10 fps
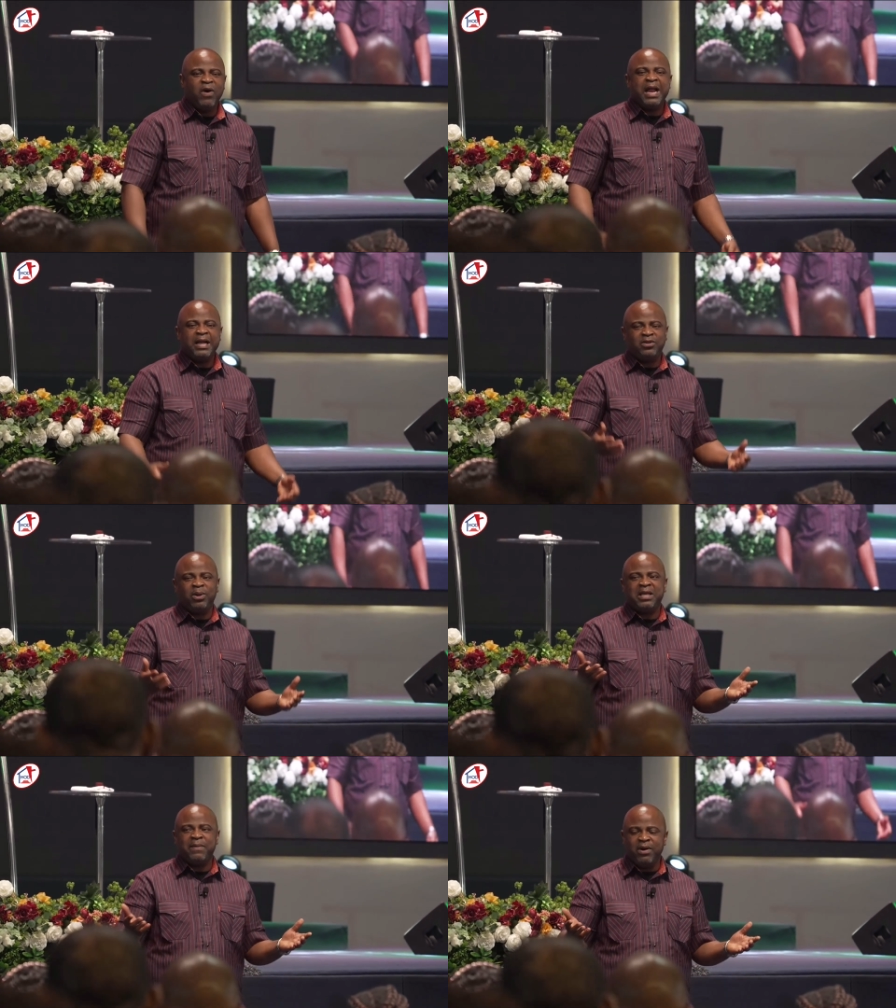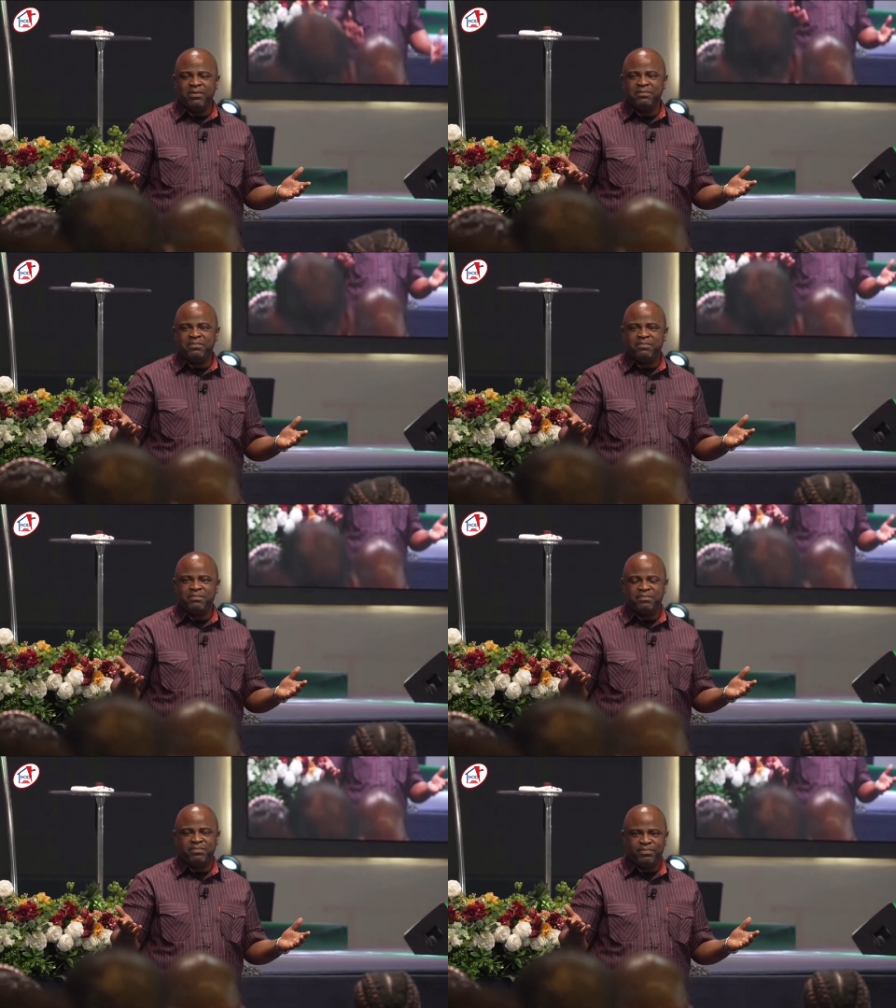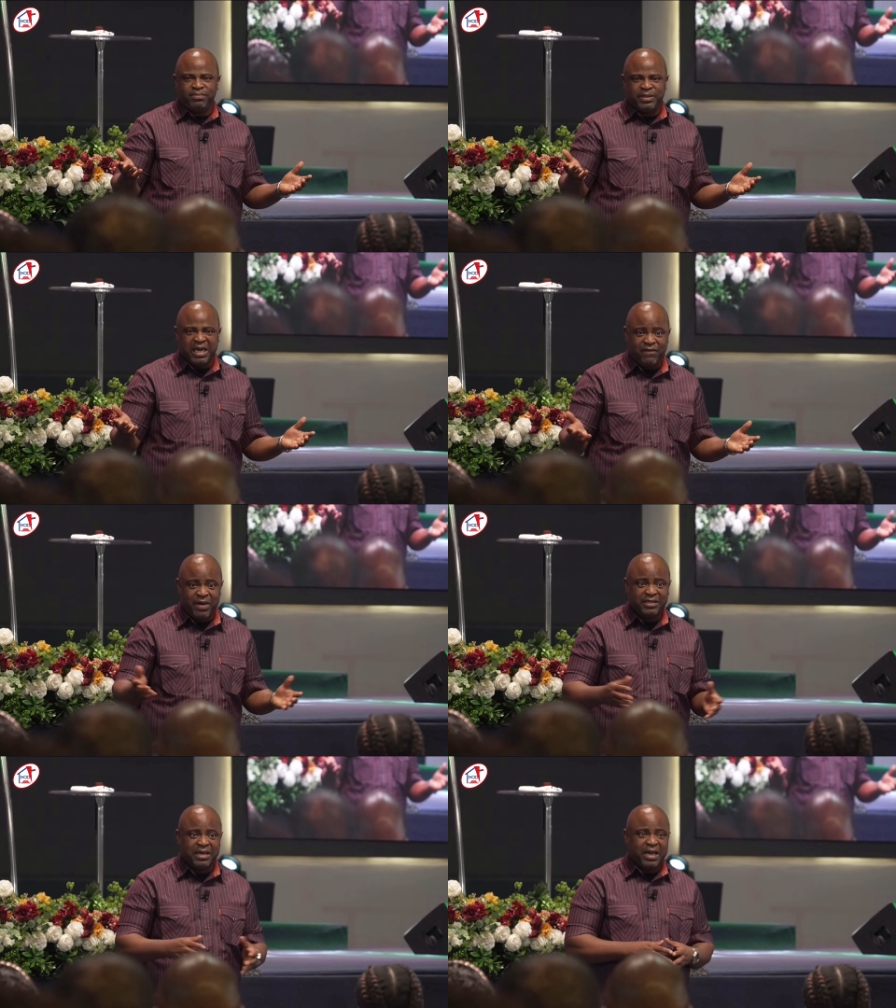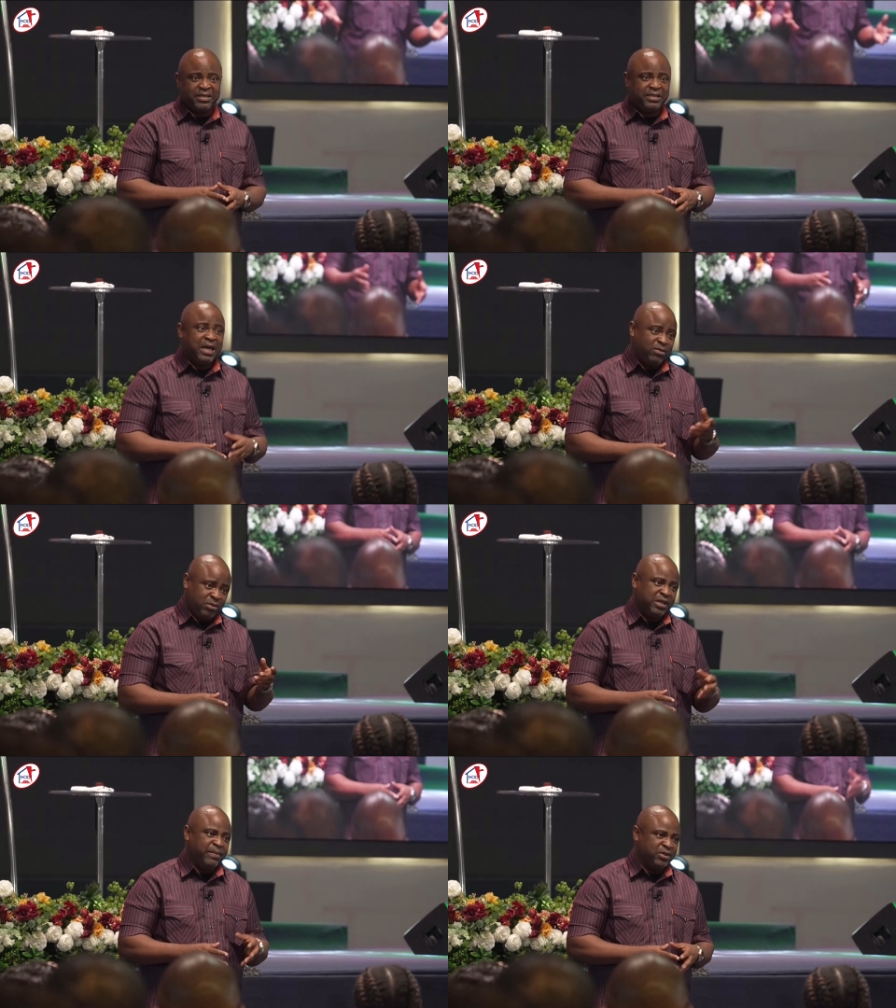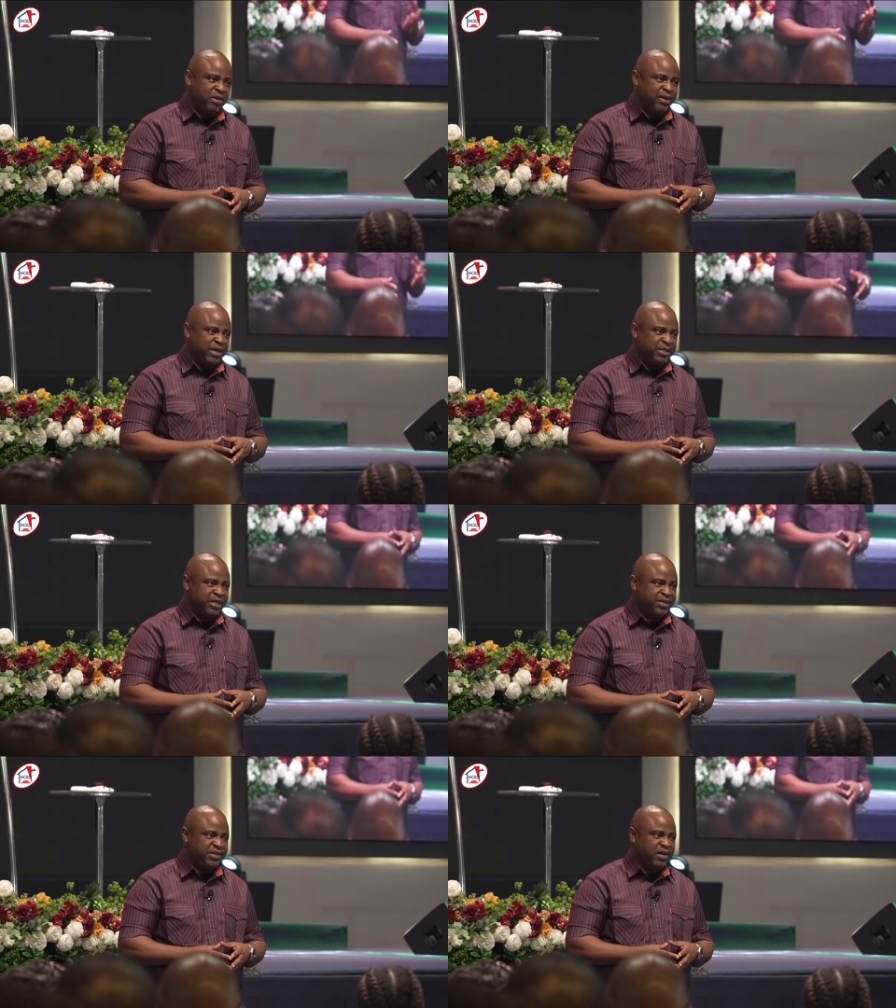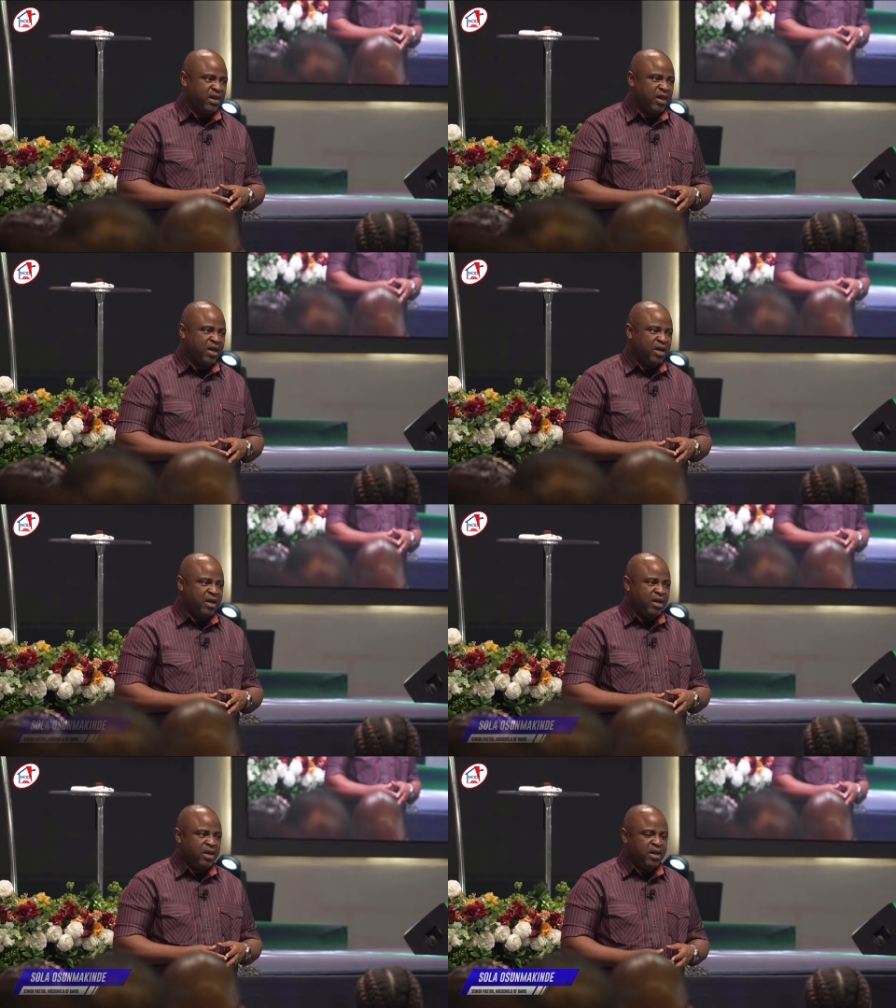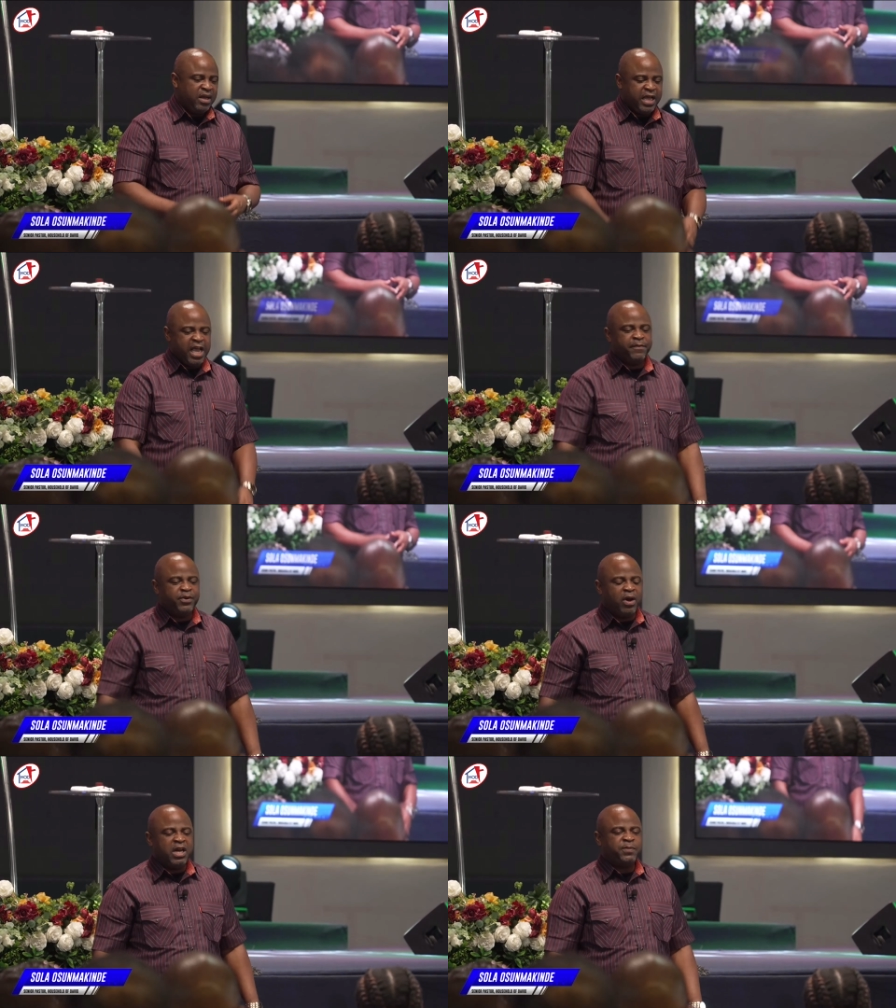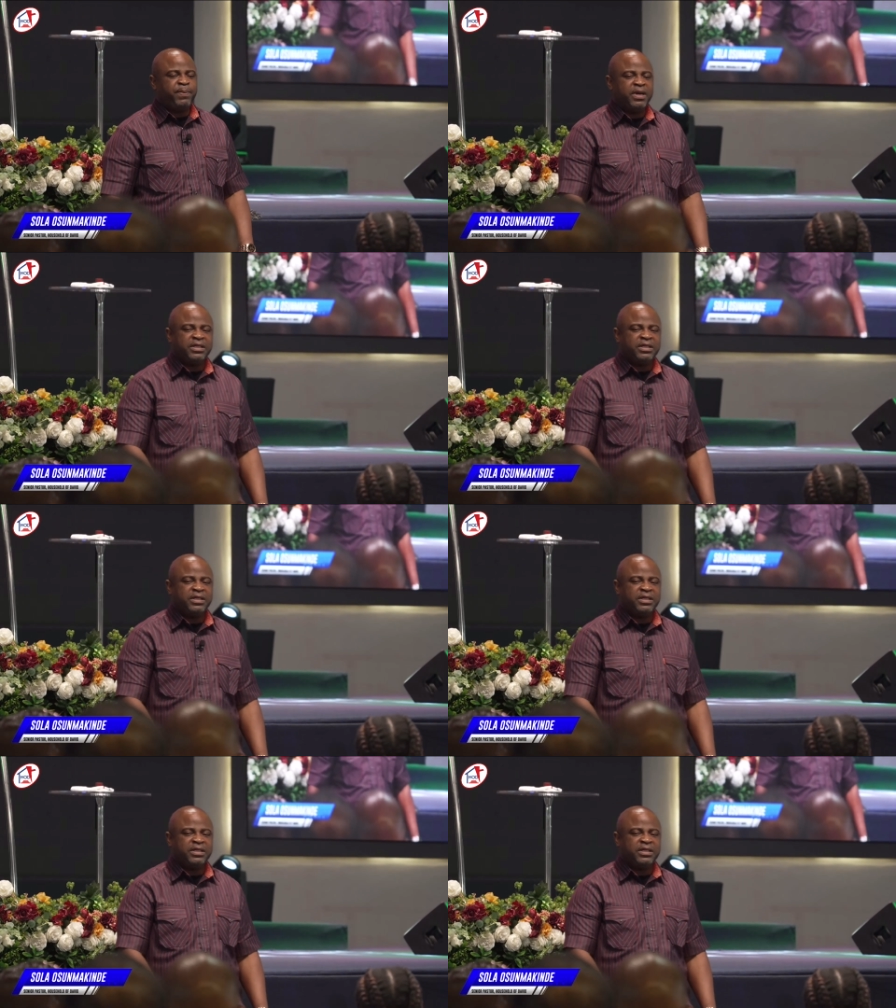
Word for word: When I talk about deliverance classes, I will talk about some of these things. If the Holy